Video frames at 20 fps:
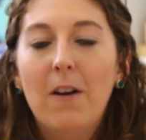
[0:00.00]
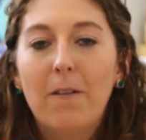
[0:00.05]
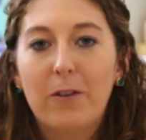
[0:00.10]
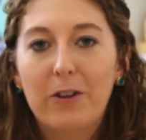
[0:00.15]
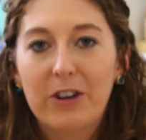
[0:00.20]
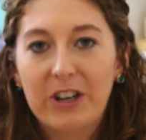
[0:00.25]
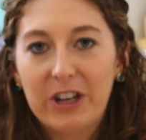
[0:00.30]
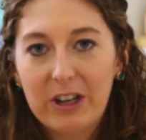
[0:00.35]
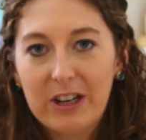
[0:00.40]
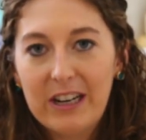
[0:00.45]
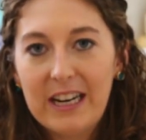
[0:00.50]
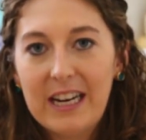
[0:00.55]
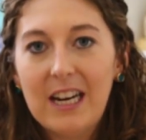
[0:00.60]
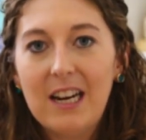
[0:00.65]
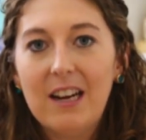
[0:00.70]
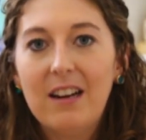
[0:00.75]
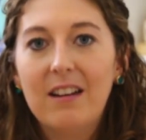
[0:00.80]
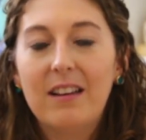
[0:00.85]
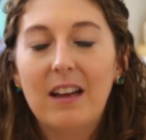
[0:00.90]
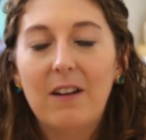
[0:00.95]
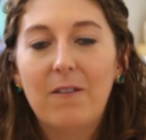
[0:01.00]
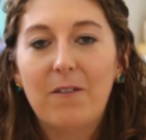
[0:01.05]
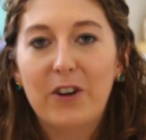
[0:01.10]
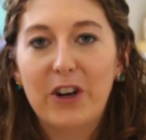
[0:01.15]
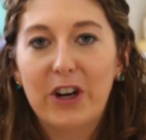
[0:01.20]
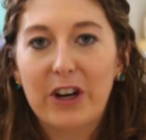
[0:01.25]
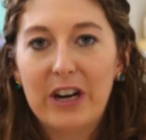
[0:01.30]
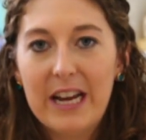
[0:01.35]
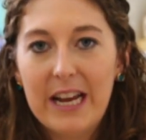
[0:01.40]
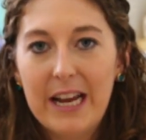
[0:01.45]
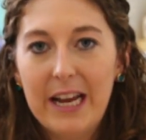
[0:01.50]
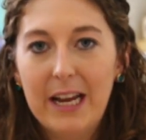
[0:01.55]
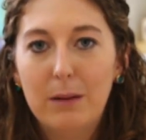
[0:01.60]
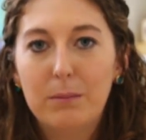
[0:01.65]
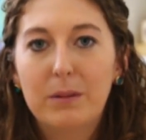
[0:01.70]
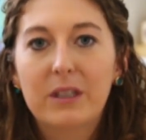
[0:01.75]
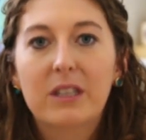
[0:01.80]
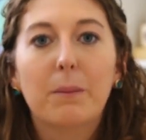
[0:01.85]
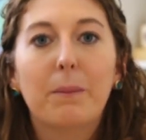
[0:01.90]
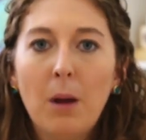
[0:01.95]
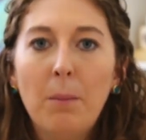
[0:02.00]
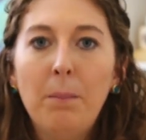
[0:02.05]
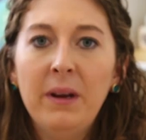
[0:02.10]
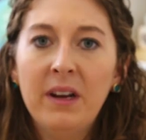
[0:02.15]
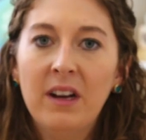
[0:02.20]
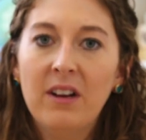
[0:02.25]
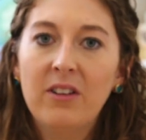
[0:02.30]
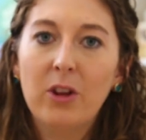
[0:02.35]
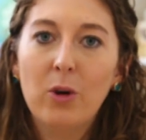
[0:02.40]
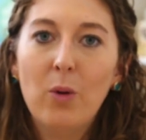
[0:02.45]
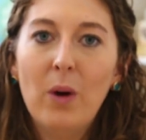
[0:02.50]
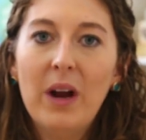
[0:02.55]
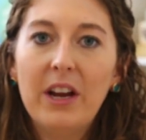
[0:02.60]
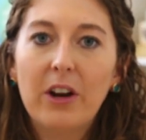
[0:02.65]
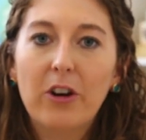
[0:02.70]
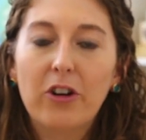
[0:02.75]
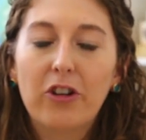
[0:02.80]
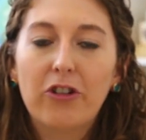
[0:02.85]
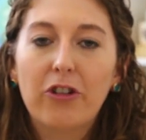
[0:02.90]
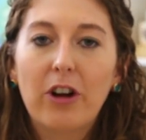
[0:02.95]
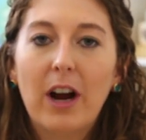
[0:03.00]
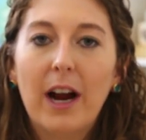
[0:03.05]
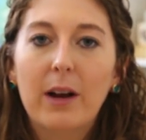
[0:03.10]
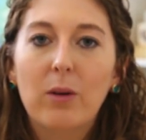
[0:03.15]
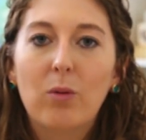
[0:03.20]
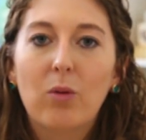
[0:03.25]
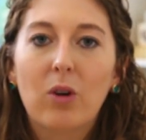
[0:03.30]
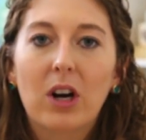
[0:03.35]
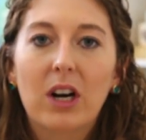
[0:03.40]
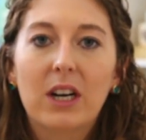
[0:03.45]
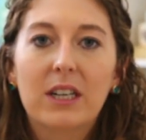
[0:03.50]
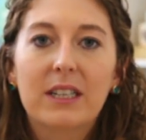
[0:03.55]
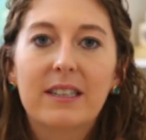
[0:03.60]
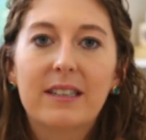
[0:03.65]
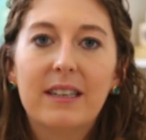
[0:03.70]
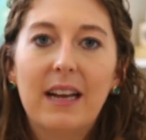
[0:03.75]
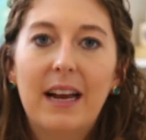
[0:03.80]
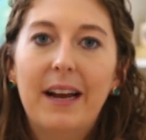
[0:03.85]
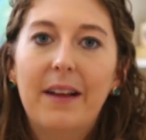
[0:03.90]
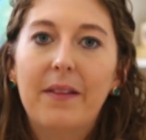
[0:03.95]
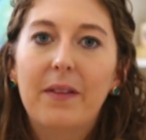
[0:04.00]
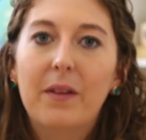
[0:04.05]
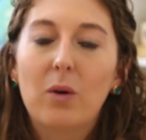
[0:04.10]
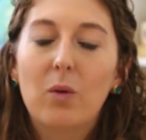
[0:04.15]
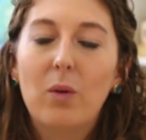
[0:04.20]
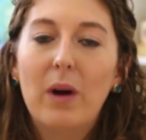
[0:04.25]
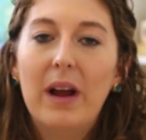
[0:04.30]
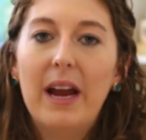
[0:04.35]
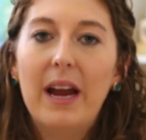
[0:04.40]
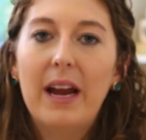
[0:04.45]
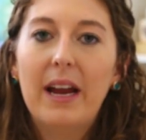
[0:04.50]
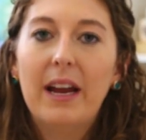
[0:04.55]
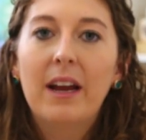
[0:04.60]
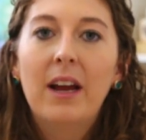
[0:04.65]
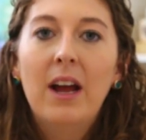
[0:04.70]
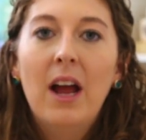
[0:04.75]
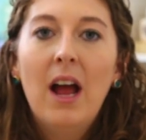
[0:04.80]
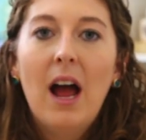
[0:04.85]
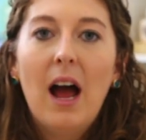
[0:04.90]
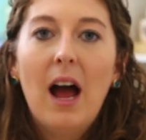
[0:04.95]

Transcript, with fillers: for your knees, and for your hips, because the way your stride works and the way